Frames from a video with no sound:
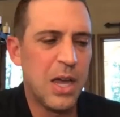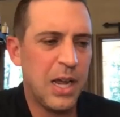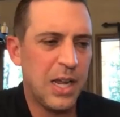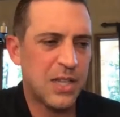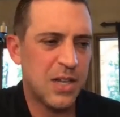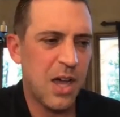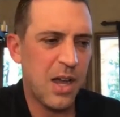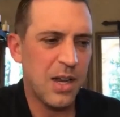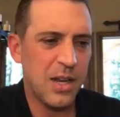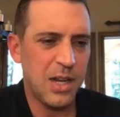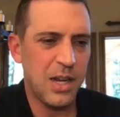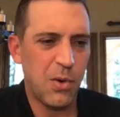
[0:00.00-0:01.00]
It's not,
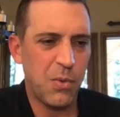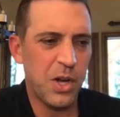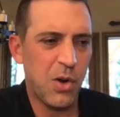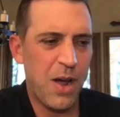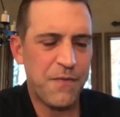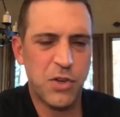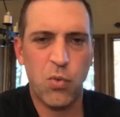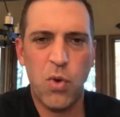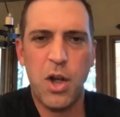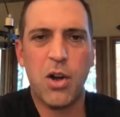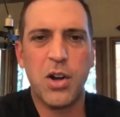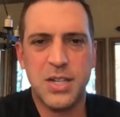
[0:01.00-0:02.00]
we don't have to
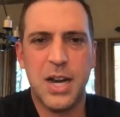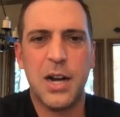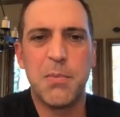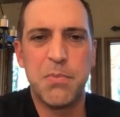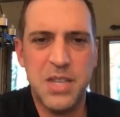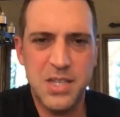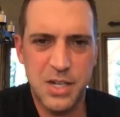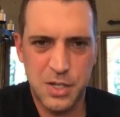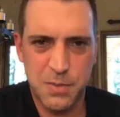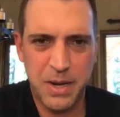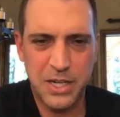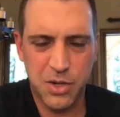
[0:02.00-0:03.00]
run our entire business
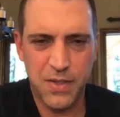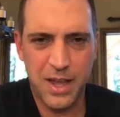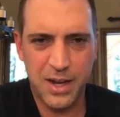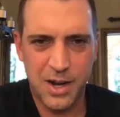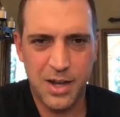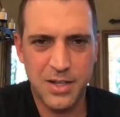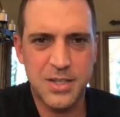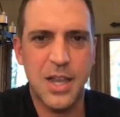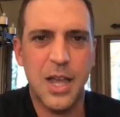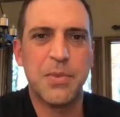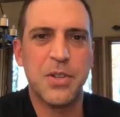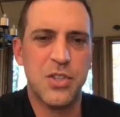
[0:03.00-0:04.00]
based on that
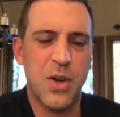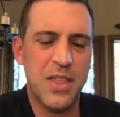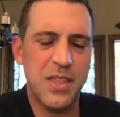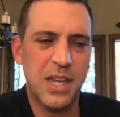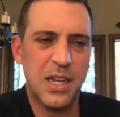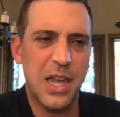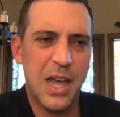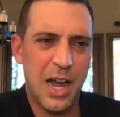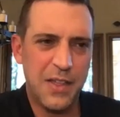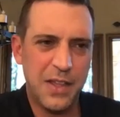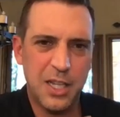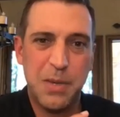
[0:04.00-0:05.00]
concept. And so I think
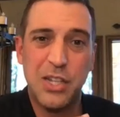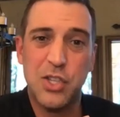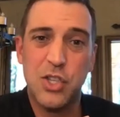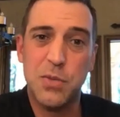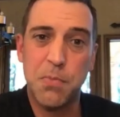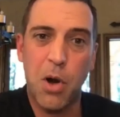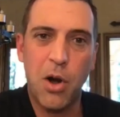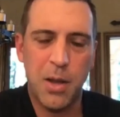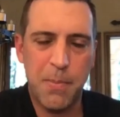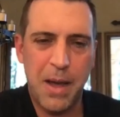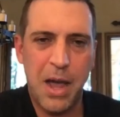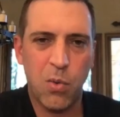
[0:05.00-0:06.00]
it's being smart
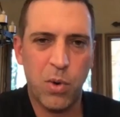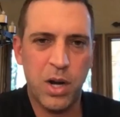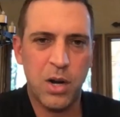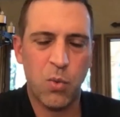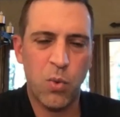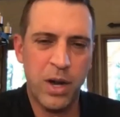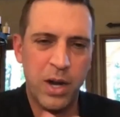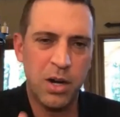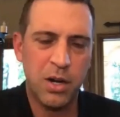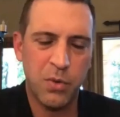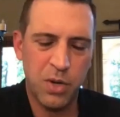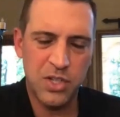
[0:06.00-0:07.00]
about where
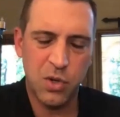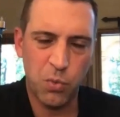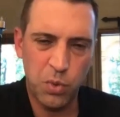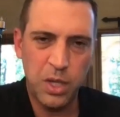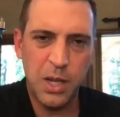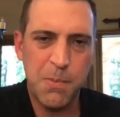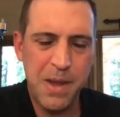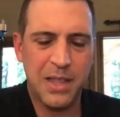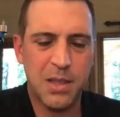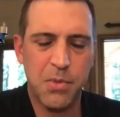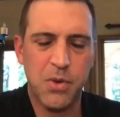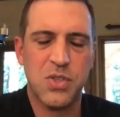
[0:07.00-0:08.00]
does it really make
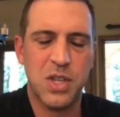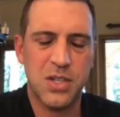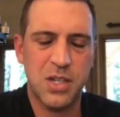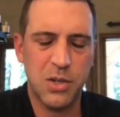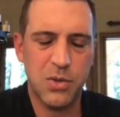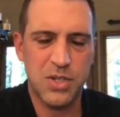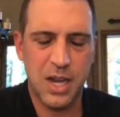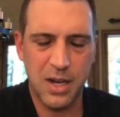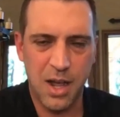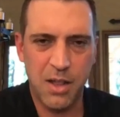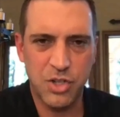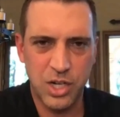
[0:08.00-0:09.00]
the most sense to use
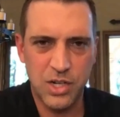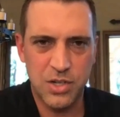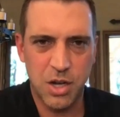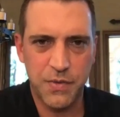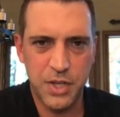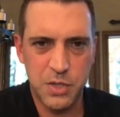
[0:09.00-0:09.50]
technology to solve this